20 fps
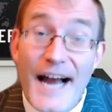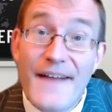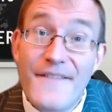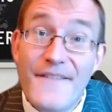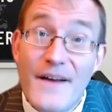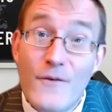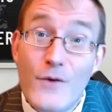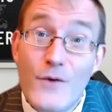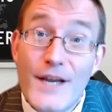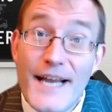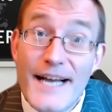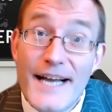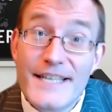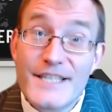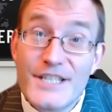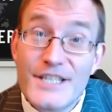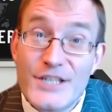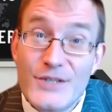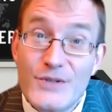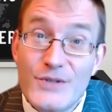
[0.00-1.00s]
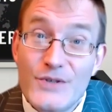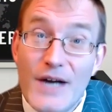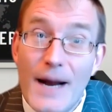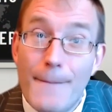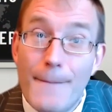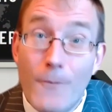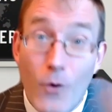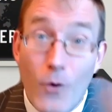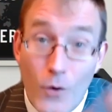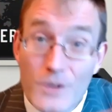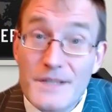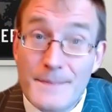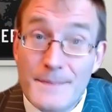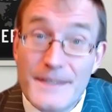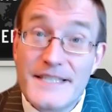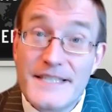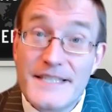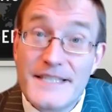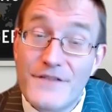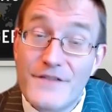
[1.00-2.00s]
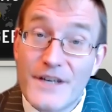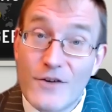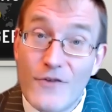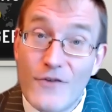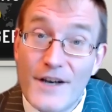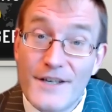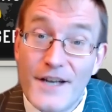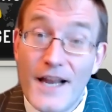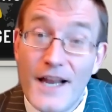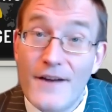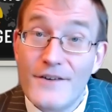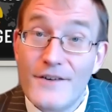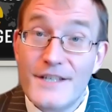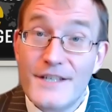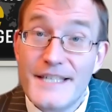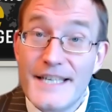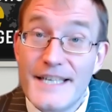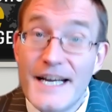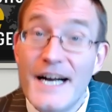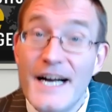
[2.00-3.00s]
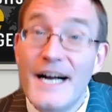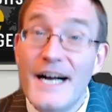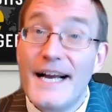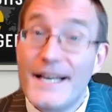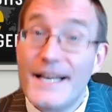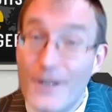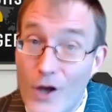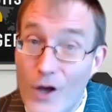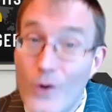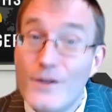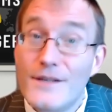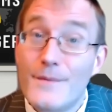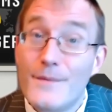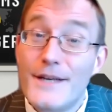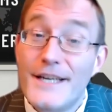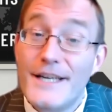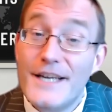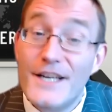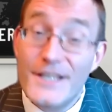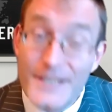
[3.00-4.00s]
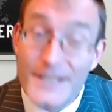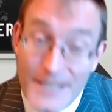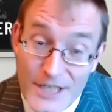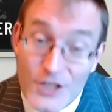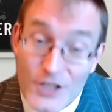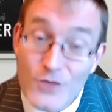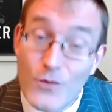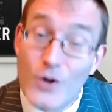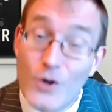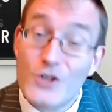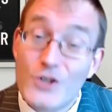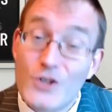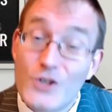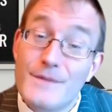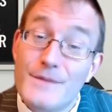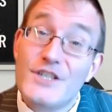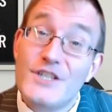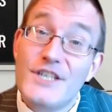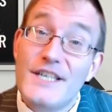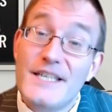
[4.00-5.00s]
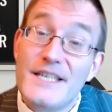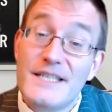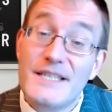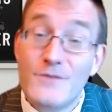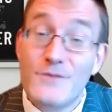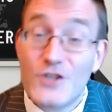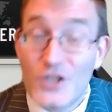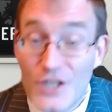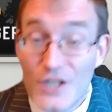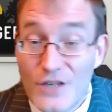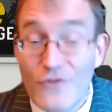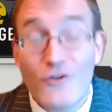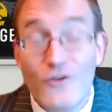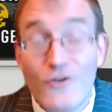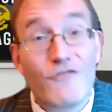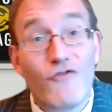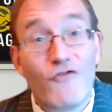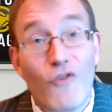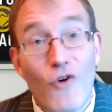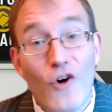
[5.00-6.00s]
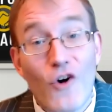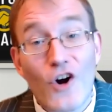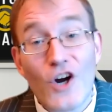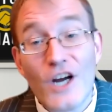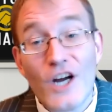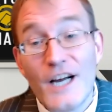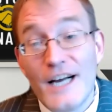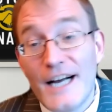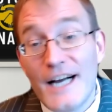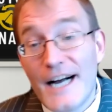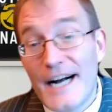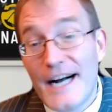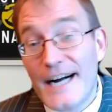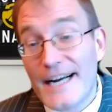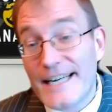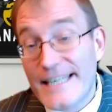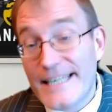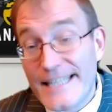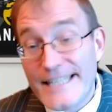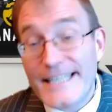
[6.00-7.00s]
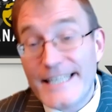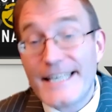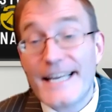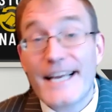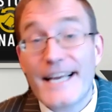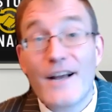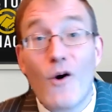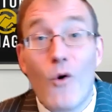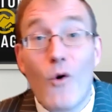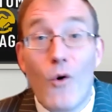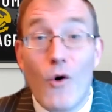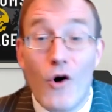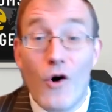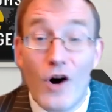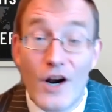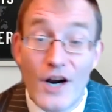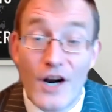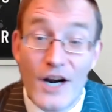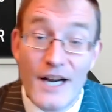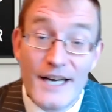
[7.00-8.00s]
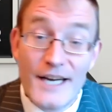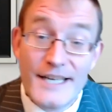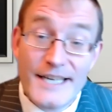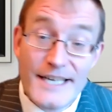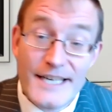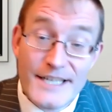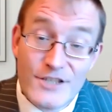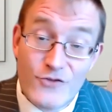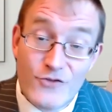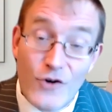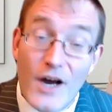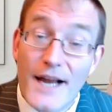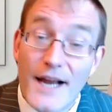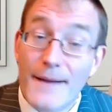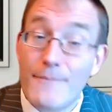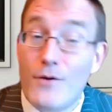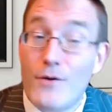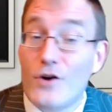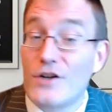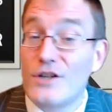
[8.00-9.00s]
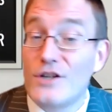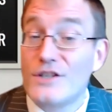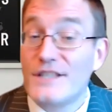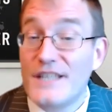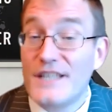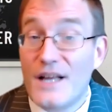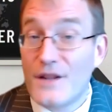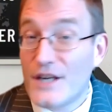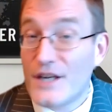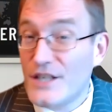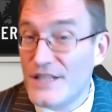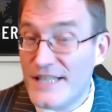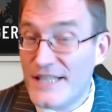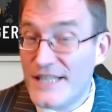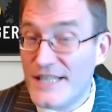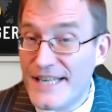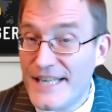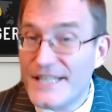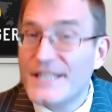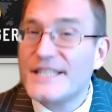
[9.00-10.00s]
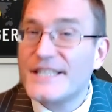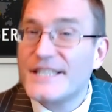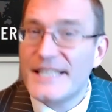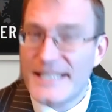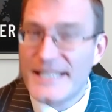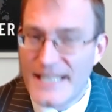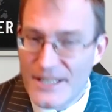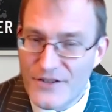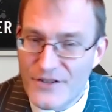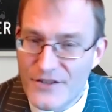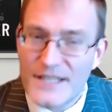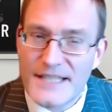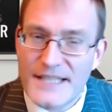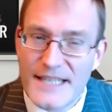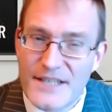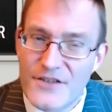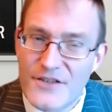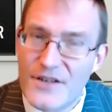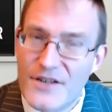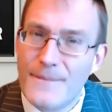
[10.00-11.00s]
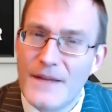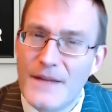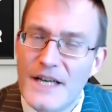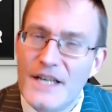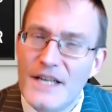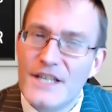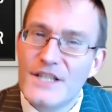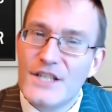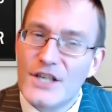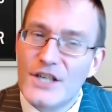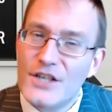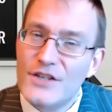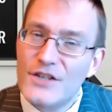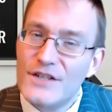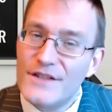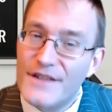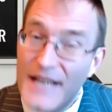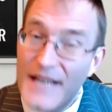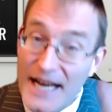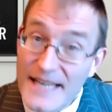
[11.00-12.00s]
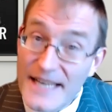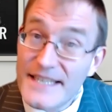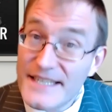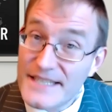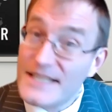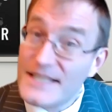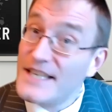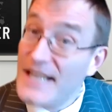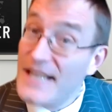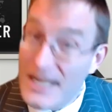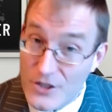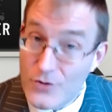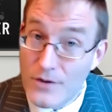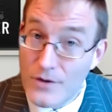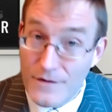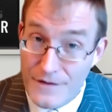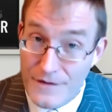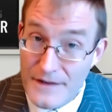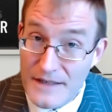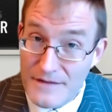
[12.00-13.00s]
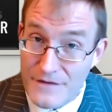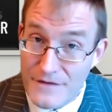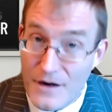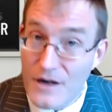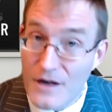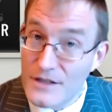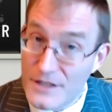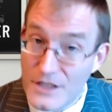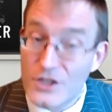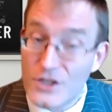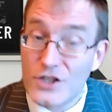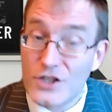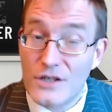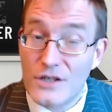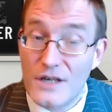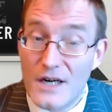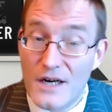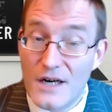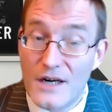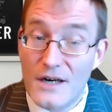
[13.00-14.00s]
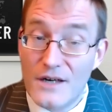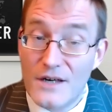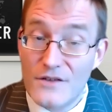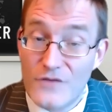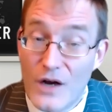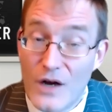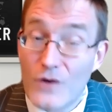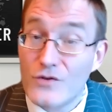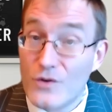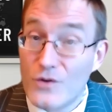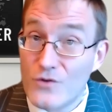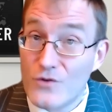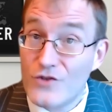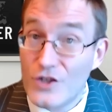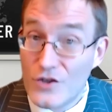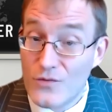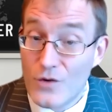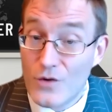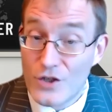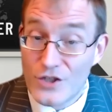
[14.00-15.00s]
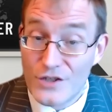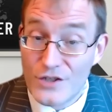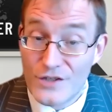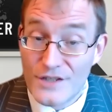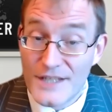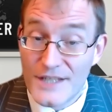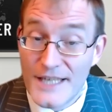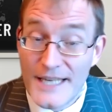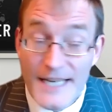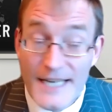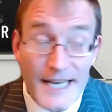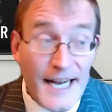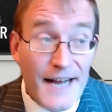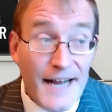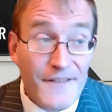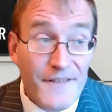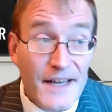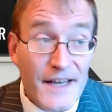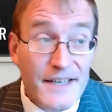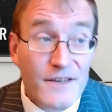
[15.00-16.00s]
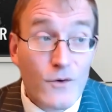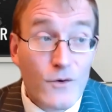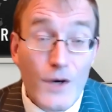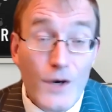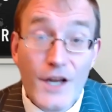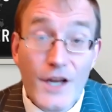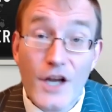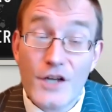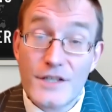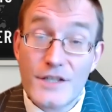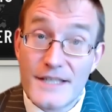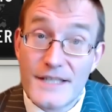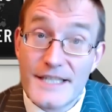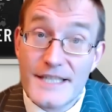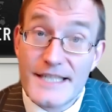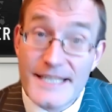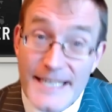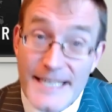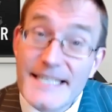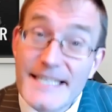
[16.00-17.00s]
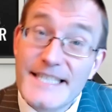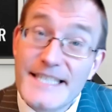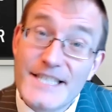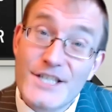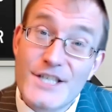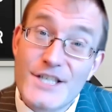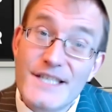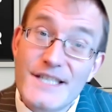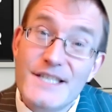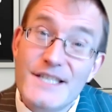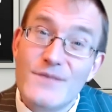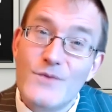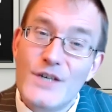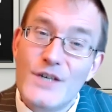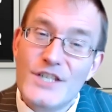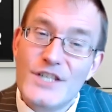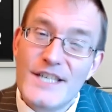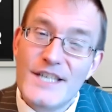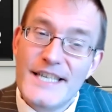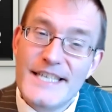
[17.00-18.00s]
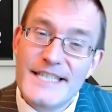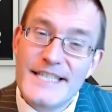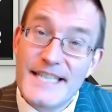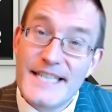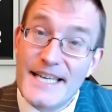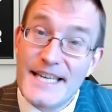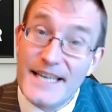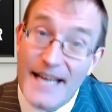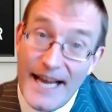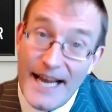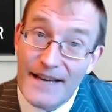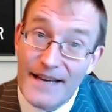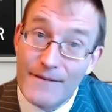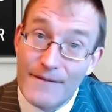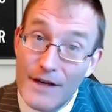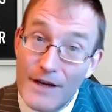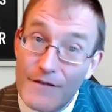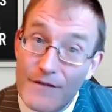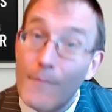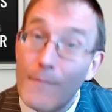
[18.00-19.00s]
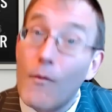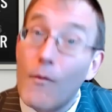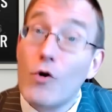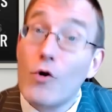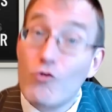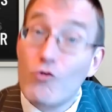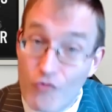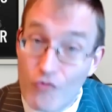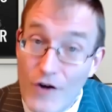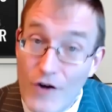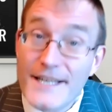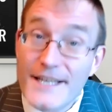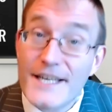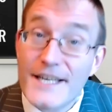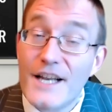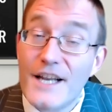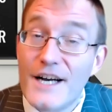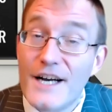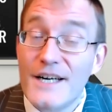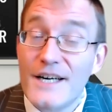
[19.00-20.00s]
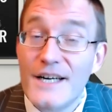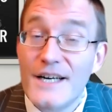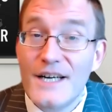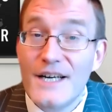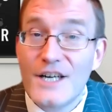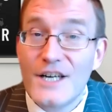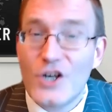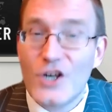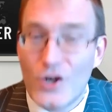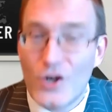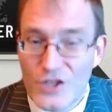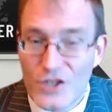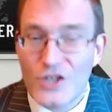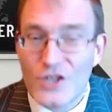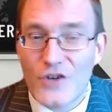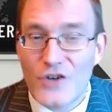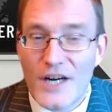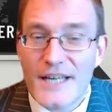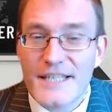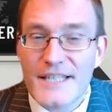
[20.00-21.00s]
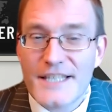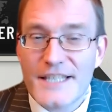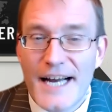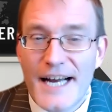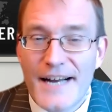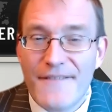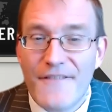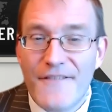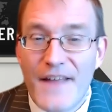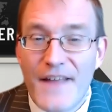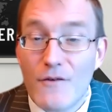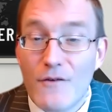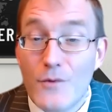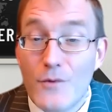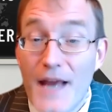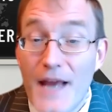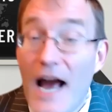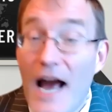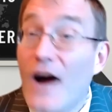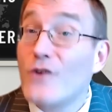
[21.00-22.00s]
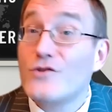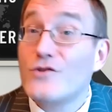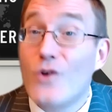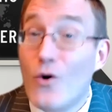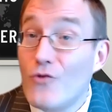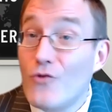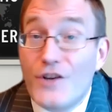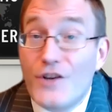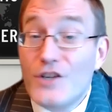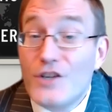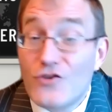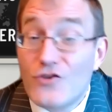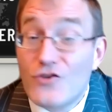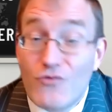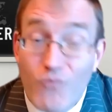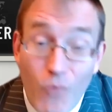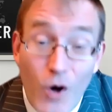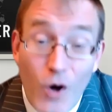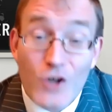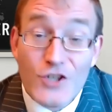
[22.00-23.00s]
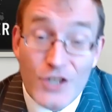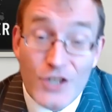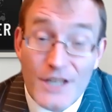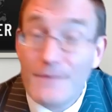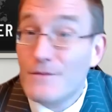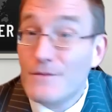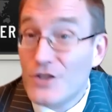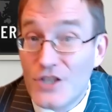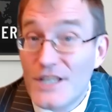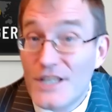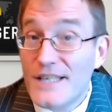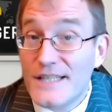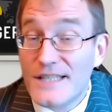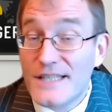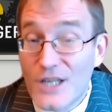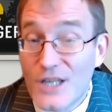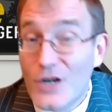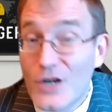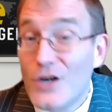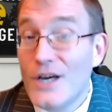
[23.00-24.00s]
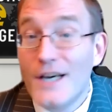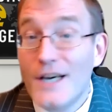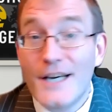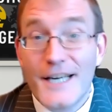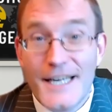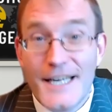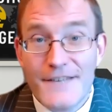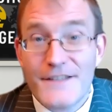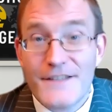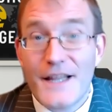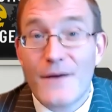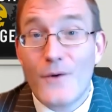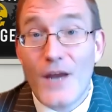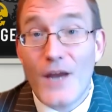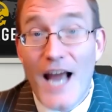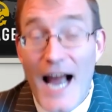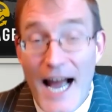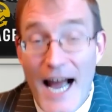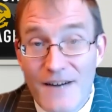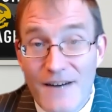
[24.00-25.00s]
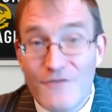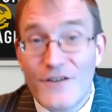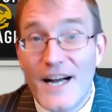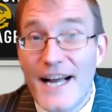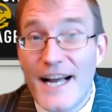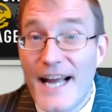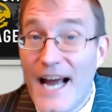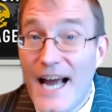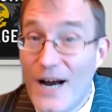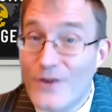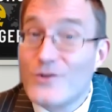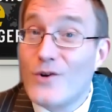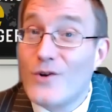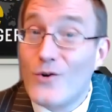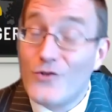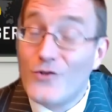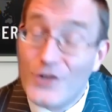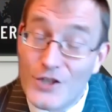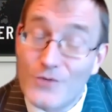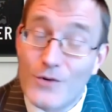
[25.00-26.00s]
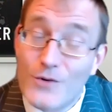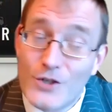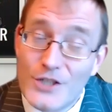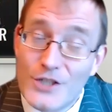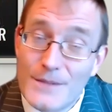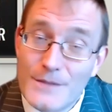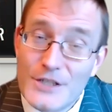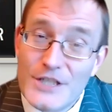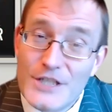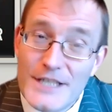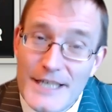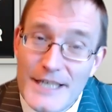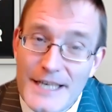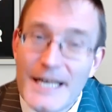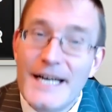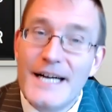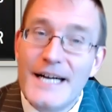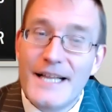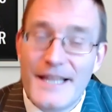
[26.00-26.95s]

and then we get to more specific granularity, notably dishwashing machines, machinery for cleaning or drying bottles and other containers, et cetera, et cetera. So that is a natural fit for our household dishwashers. And then we go to the 6 digits, which is then an even more granular construct, and that would be household dishwashing machines. So given that we have a household dishwashing machine,